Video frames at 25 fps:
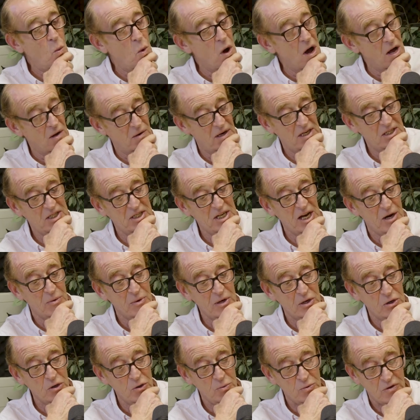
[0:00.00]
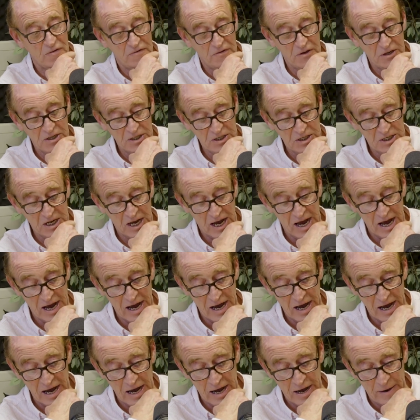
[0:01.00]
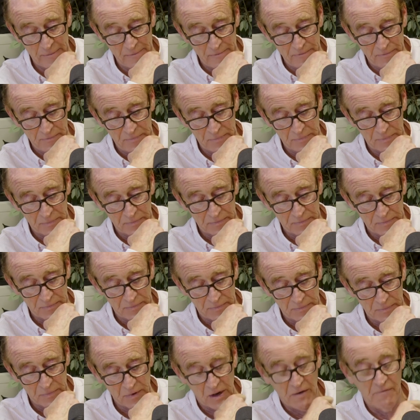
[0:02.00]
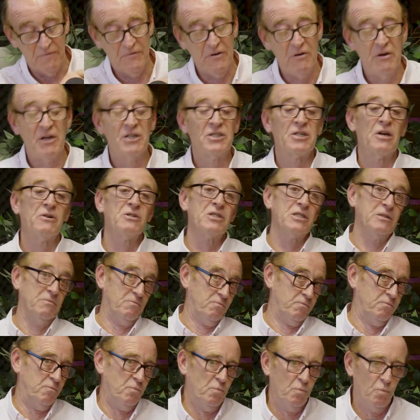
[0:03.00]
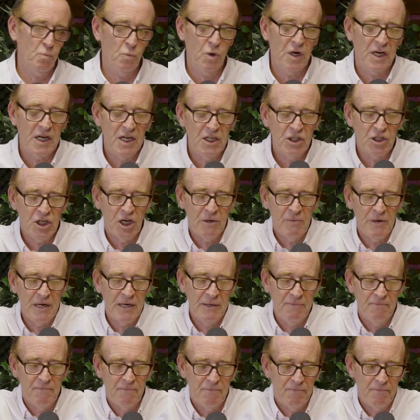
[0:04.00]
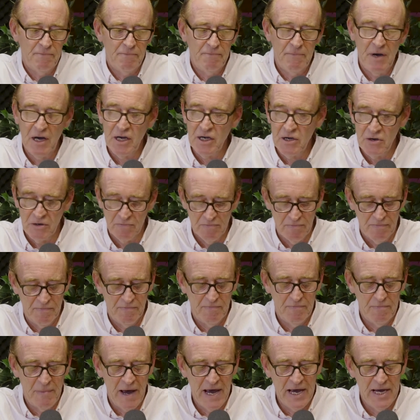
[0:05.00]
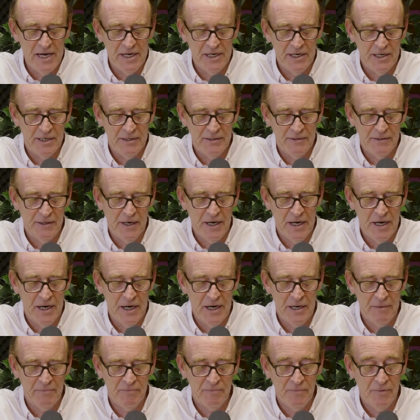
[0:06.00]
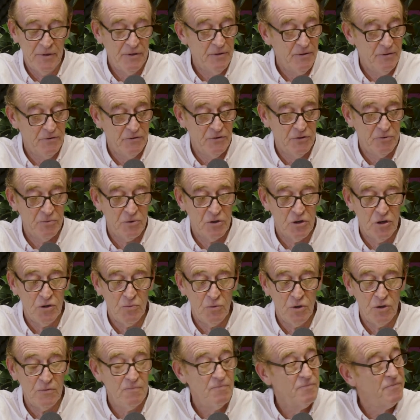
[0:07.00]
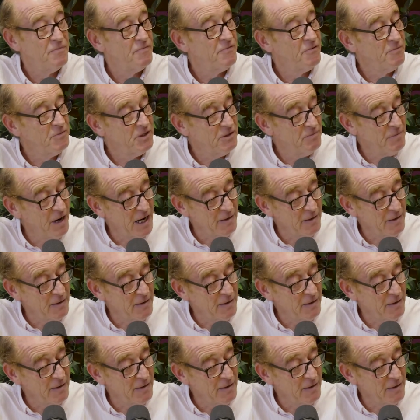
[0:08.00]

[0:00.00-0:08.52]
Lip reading: Well, let's start with Cornwall first. A few years ago, I was working in Germany, met a young maid who was from Cornwall, from St